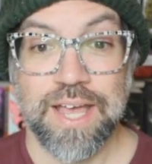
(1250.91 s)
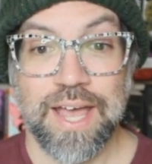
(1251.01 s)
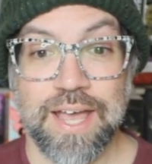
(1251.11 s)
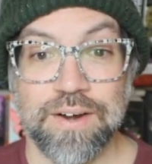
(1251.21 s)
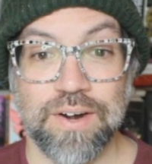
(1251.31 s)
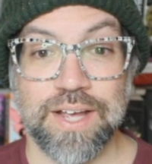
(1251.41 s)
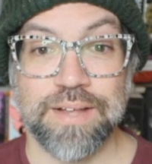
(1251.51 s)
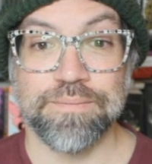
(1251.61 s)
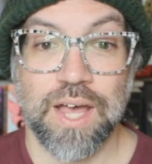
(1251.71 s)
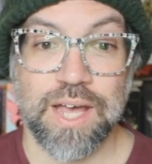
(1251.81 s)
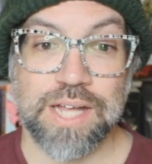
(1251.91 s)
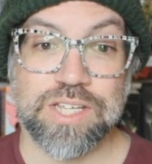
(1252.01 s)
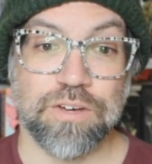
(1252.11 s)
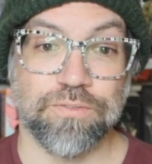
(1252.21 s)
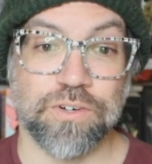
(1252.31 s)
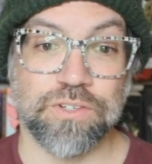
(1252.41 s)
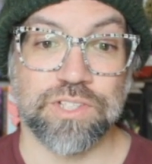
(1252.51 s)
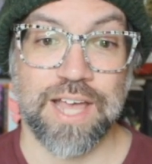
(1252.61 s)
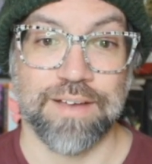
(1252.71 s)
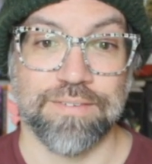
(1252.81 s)
Hang a right. Take your first
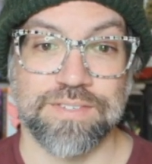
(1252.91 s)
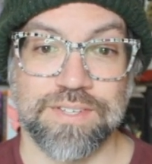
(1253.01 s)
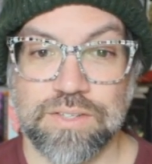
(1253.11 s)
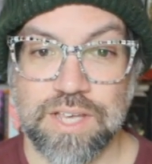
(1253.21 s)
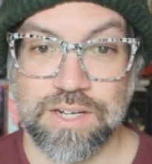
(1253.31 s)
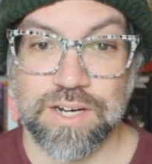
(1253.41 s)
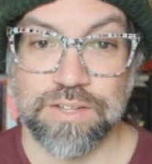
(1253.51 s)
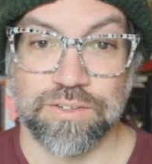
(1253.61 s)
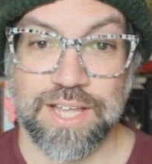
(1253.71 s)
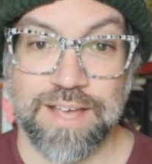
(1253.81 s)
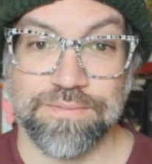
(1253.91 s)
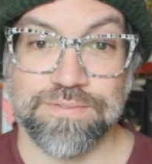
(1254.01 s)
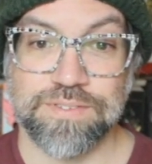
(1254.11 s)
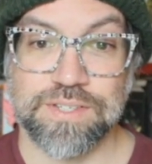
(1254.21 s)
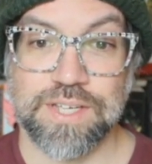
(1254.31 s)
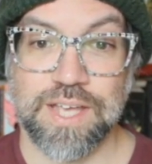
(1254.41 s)
left. Take another left.